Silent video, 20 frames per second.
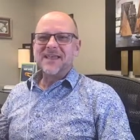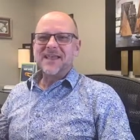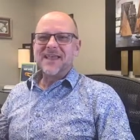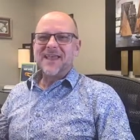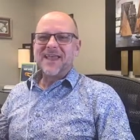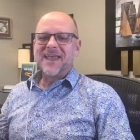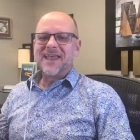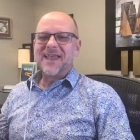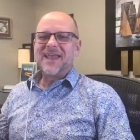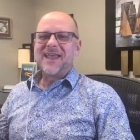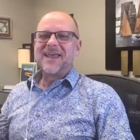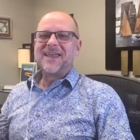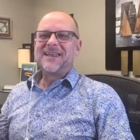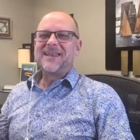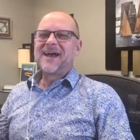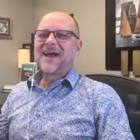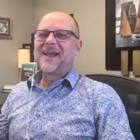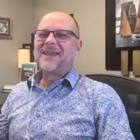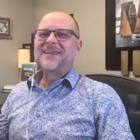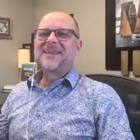and
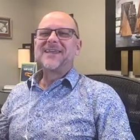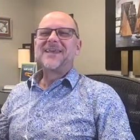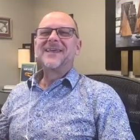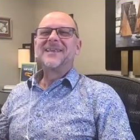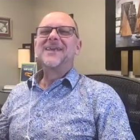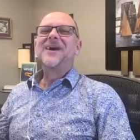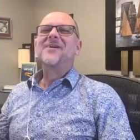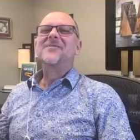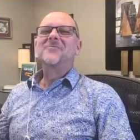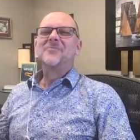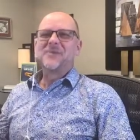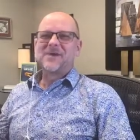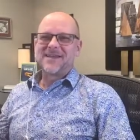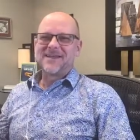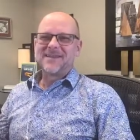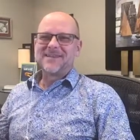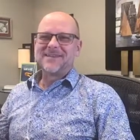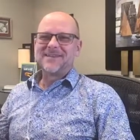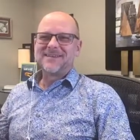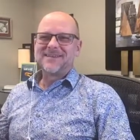I cannot
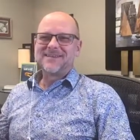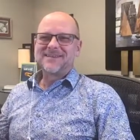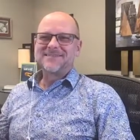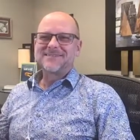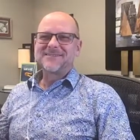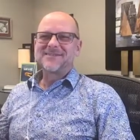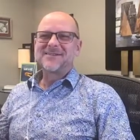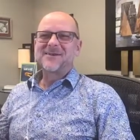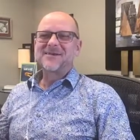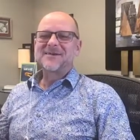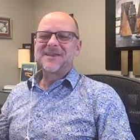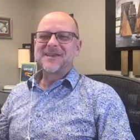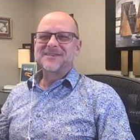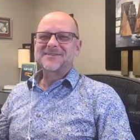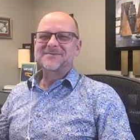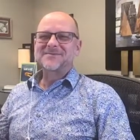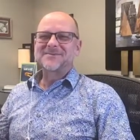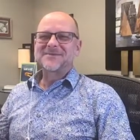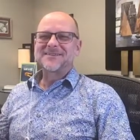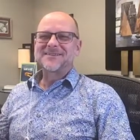wait till our next
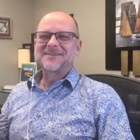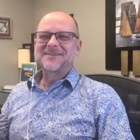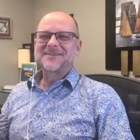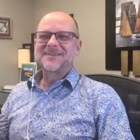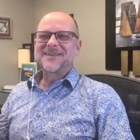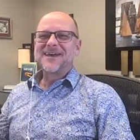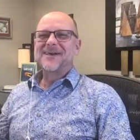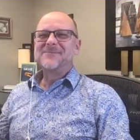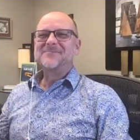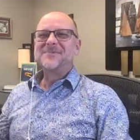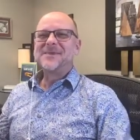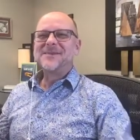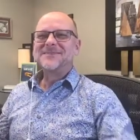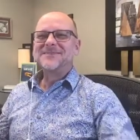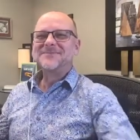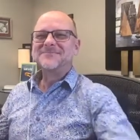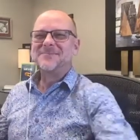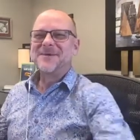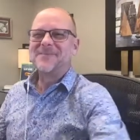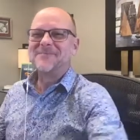one. God bless.
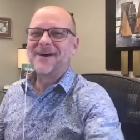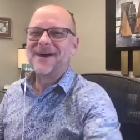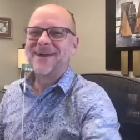Bye-bye.